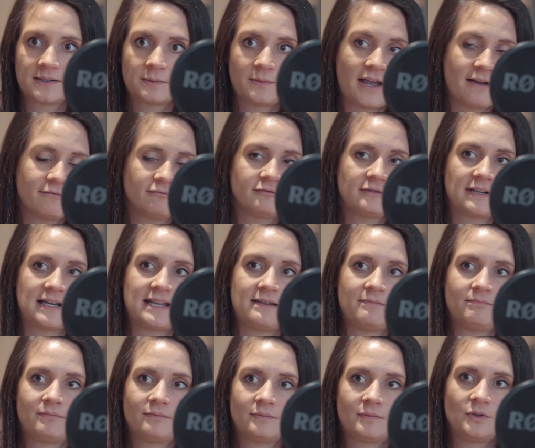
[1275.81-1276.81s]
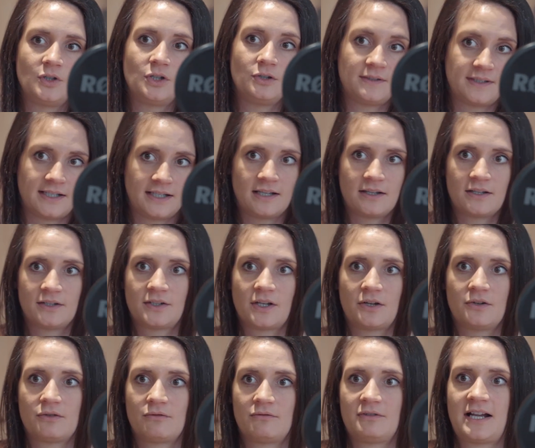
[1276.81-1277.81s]
We haven't really used any other
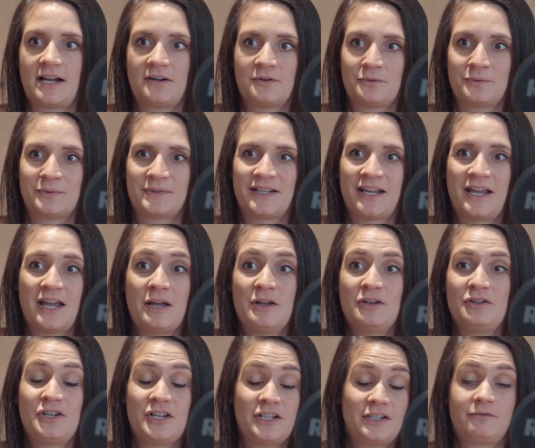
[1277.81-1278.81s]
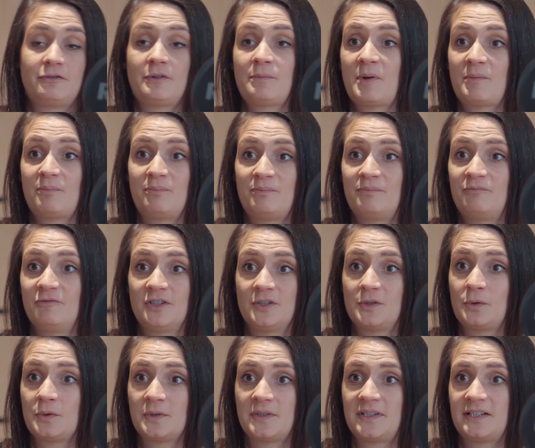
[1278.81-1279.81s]
social channels, just from a
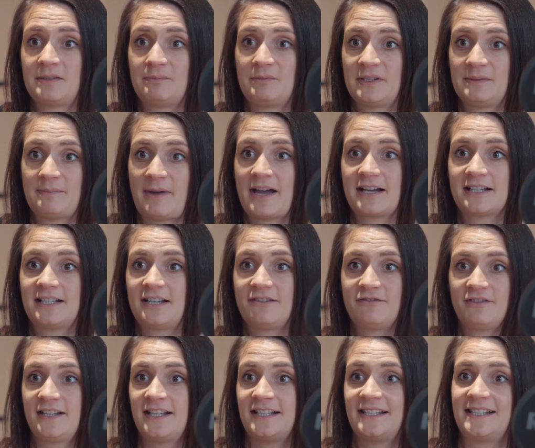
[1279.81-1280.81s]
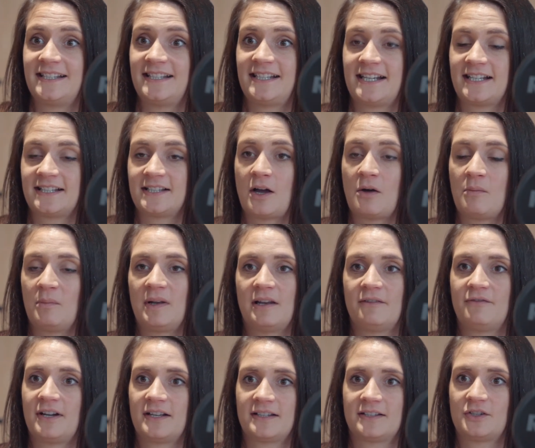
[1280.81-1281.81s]
resources perspective. And this is an example of
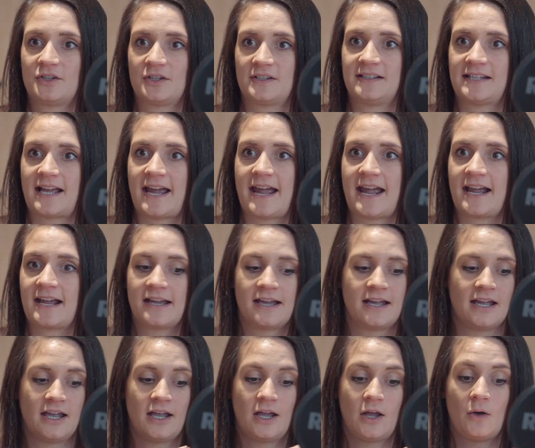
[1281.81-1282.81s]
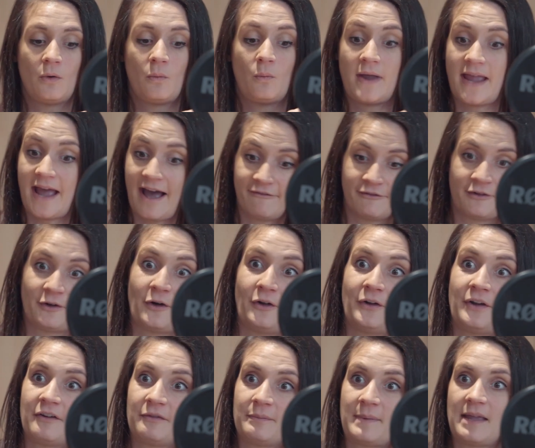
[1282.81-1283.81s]
us just saying, we haven't got
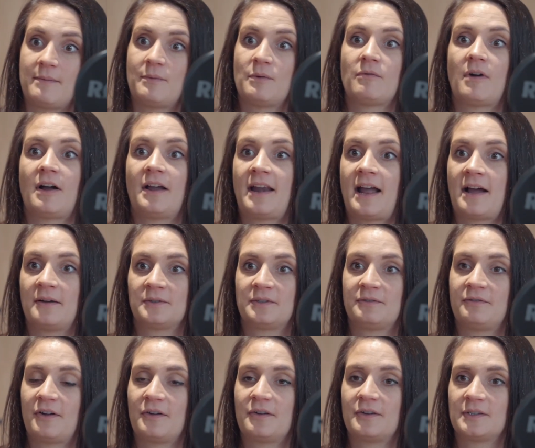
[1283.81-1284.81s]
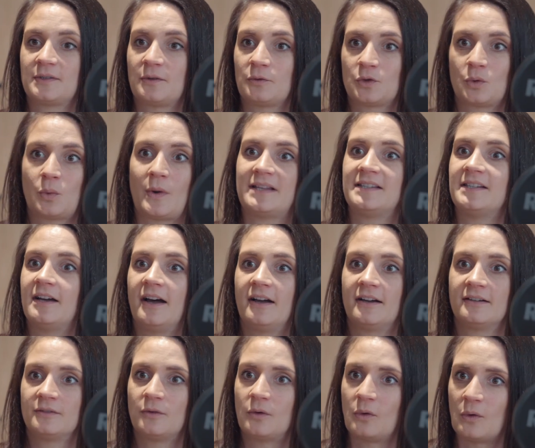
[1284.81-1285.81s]
enough people right now to focus on Twitter,
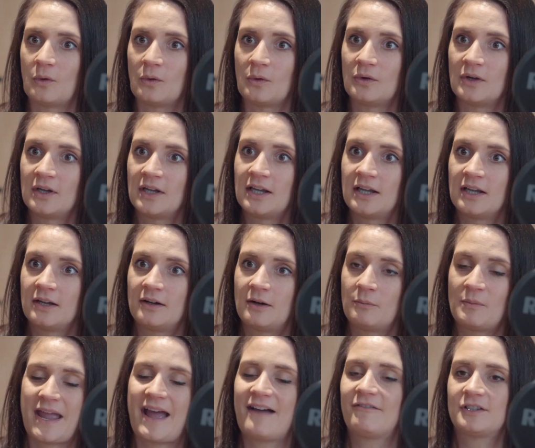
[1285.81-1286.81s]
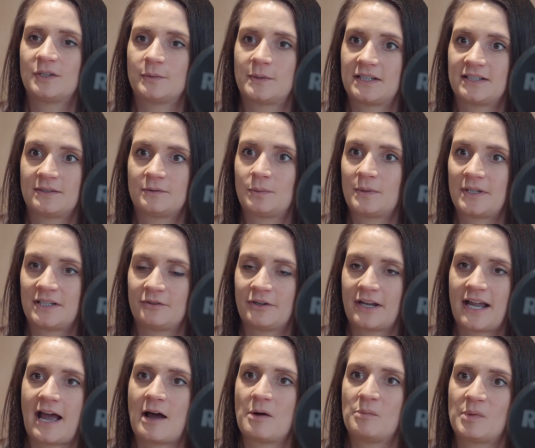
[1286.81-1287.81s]
and we have a Twitter
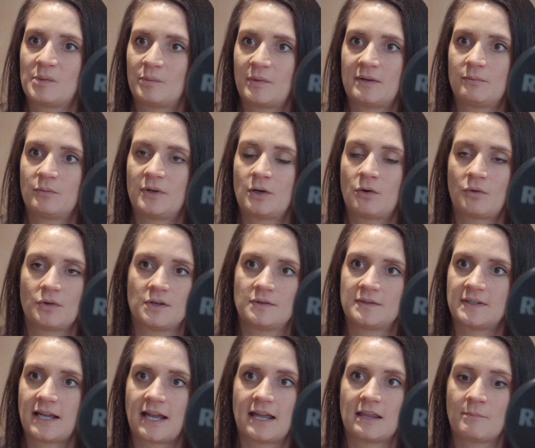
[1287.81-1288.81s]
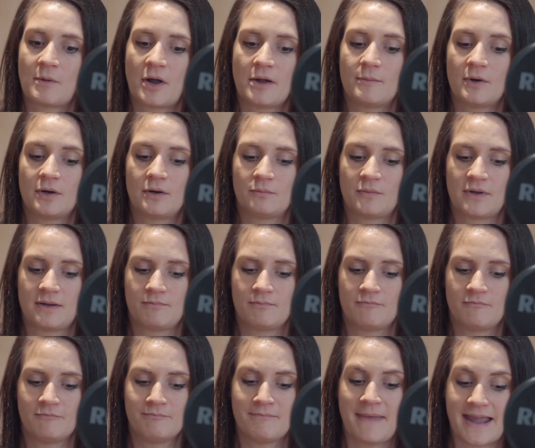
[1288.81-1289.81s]
account, but we're not using it at the moment. And we
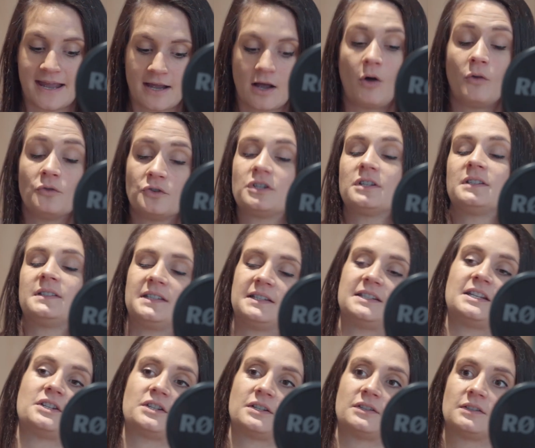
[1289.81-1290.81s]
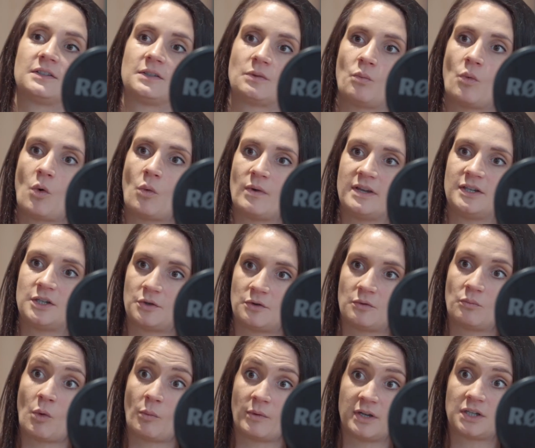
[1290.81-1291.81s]
make conscious decisions on what we do and
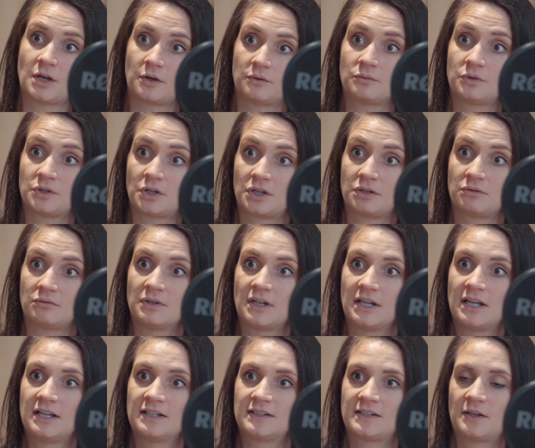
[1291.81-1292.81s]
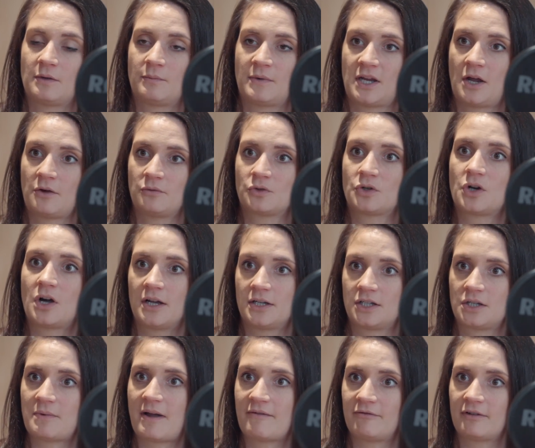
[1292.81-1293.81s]
what we don't do, so that we don't try and
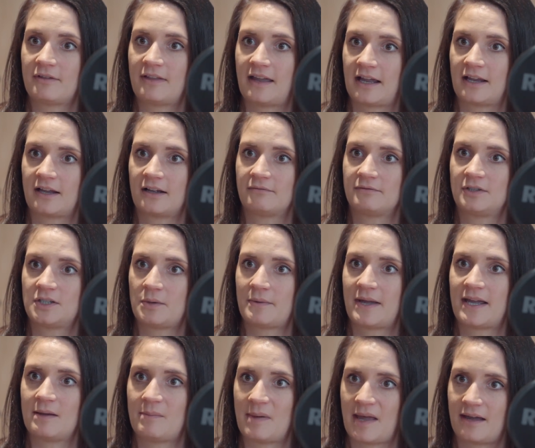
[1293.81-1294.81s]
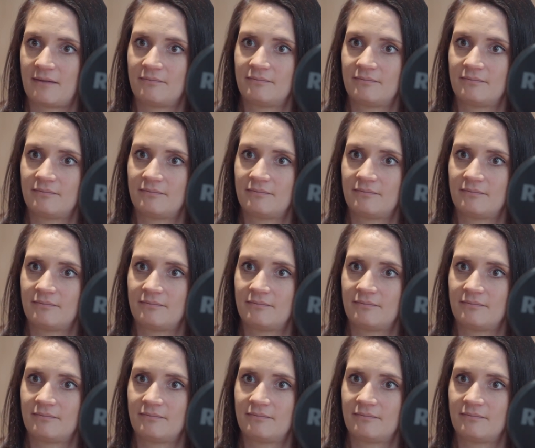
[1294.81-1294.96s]
do everything and do it a bit.